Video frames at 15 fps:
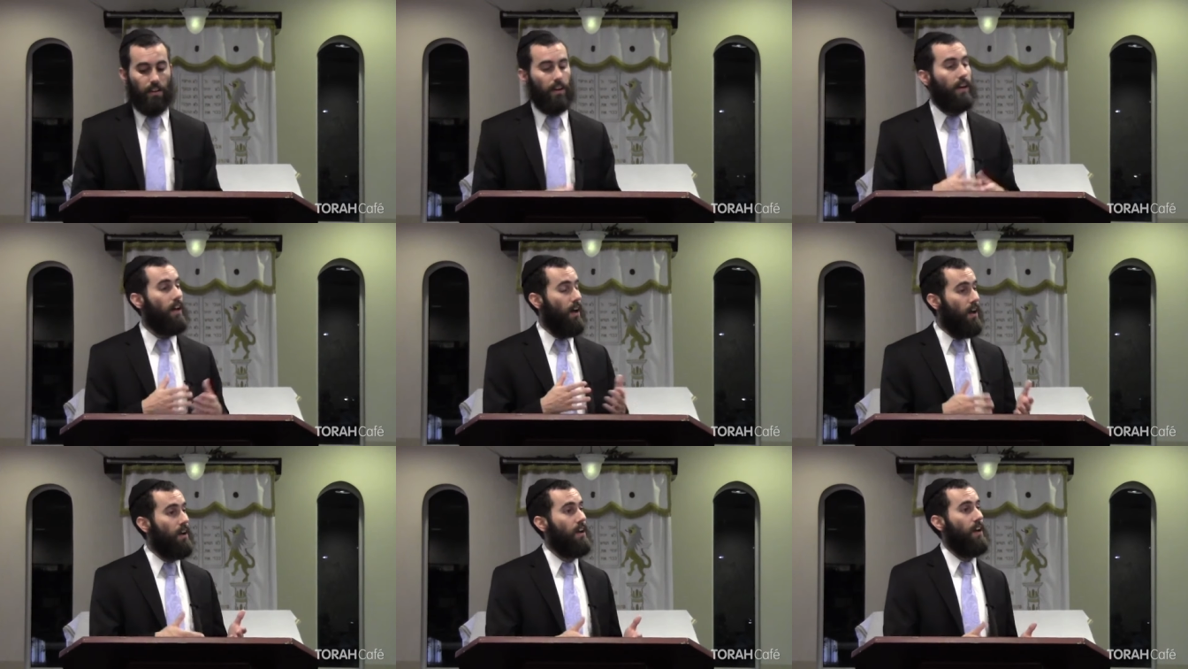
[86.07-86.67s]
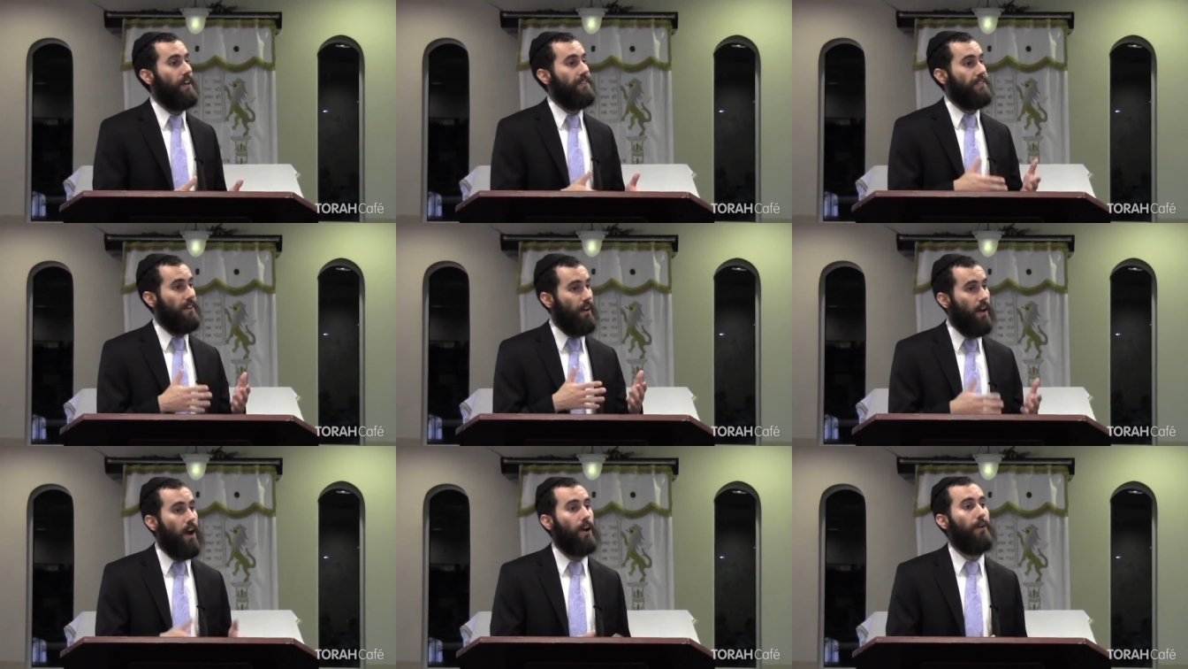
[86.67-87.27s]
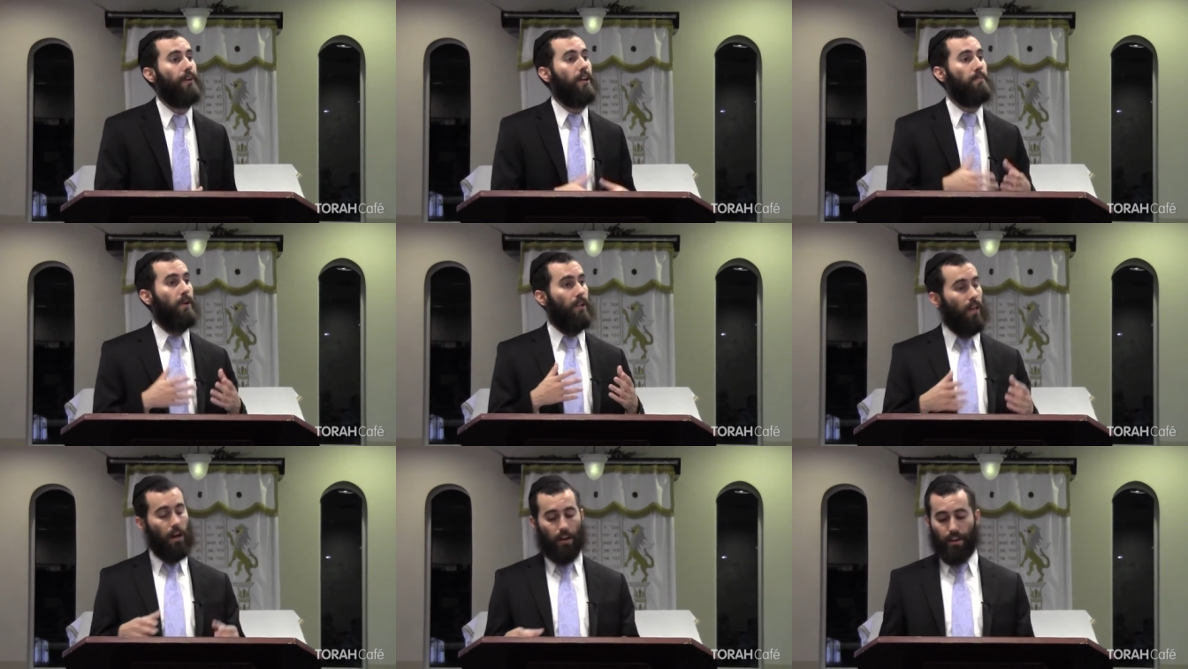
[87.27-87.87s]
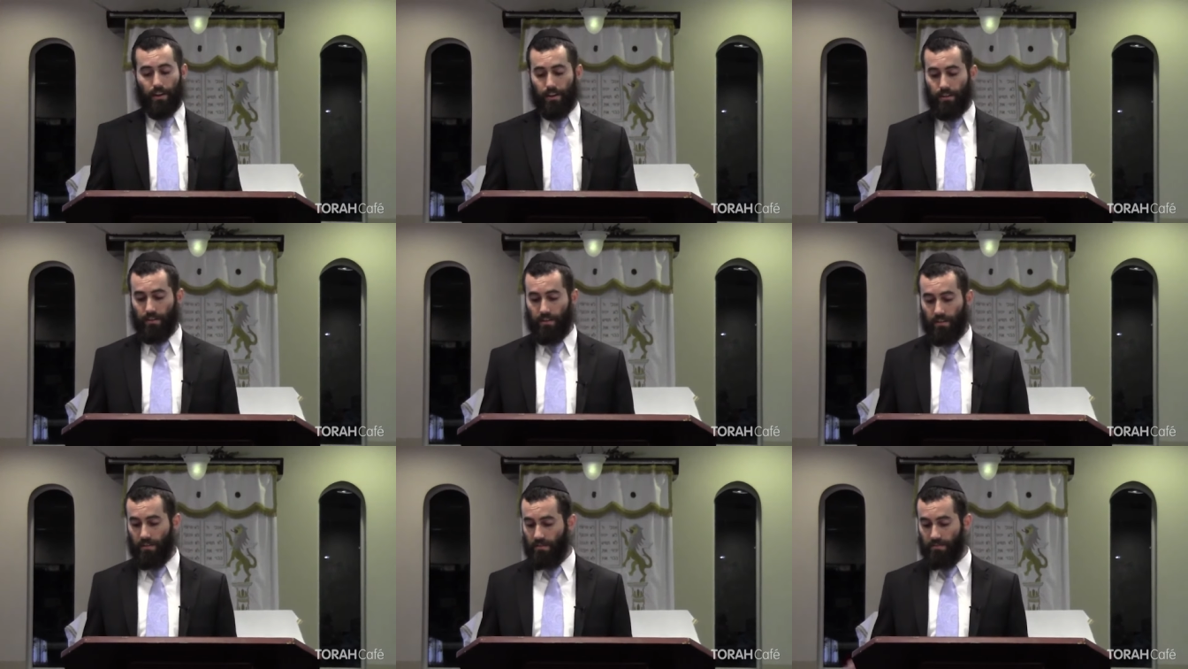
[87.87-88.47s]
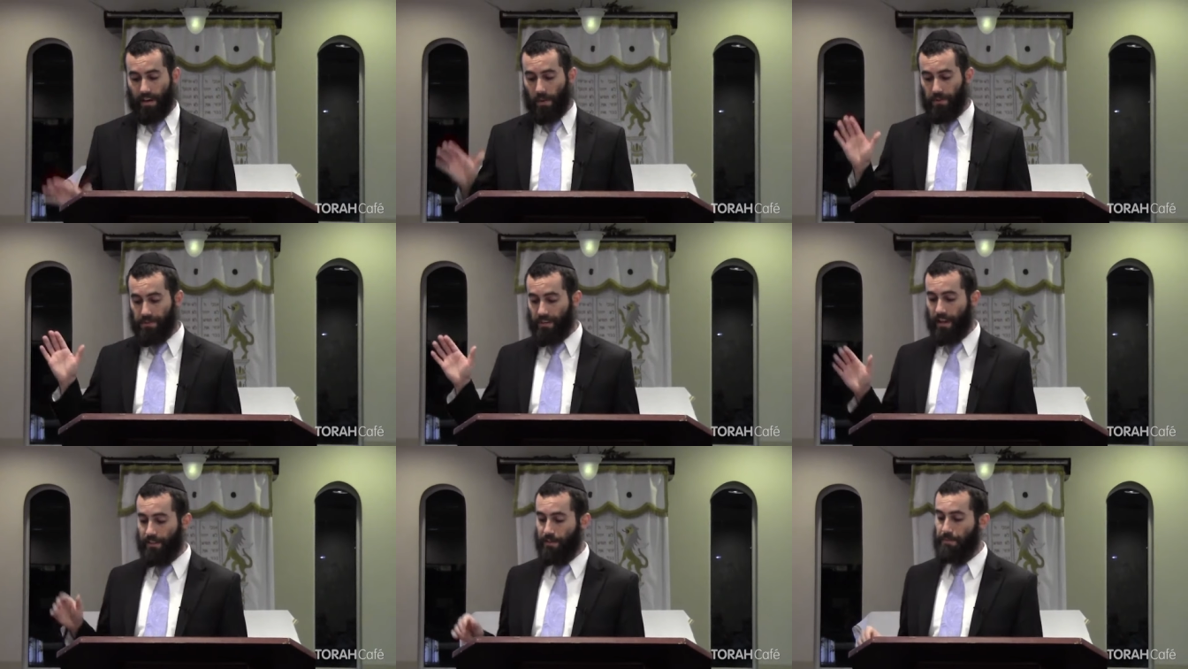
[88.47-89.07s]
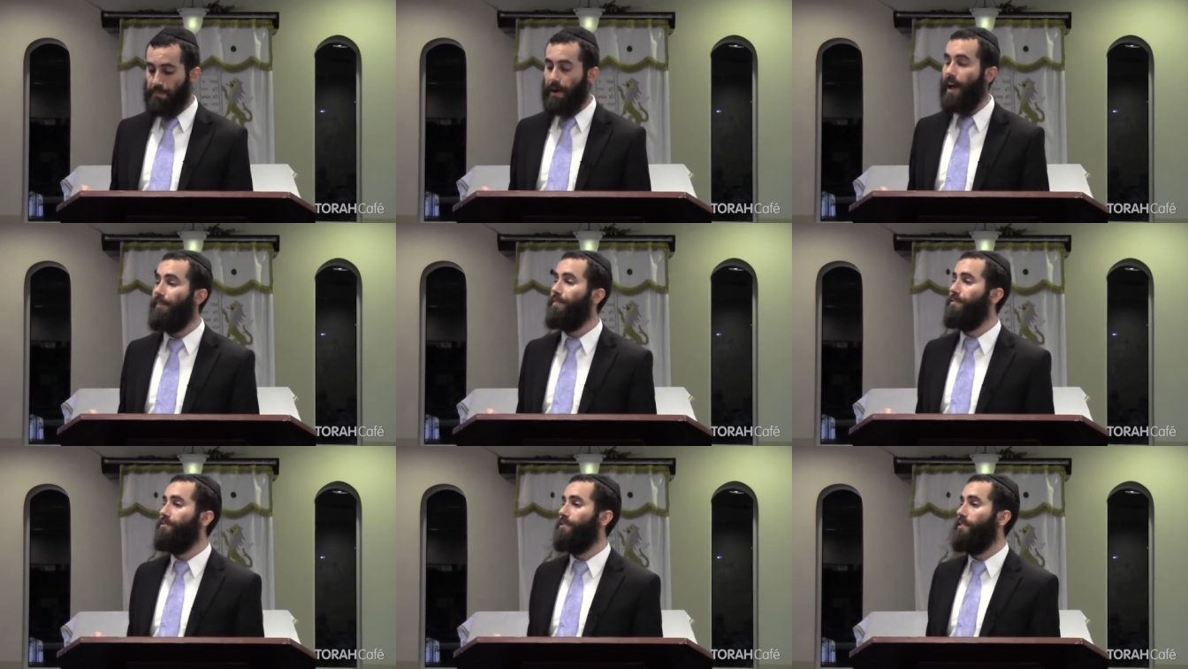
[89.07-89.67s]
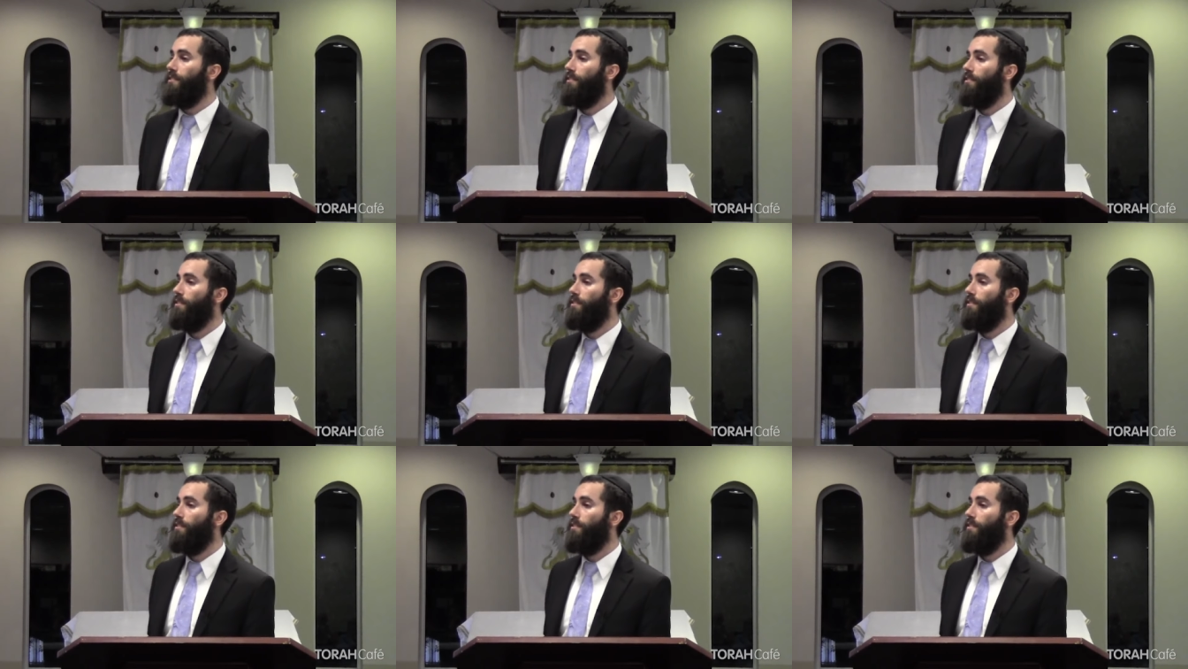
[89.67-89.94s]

Haggai, Zechariah, and Malachi. That was the end of prophecy.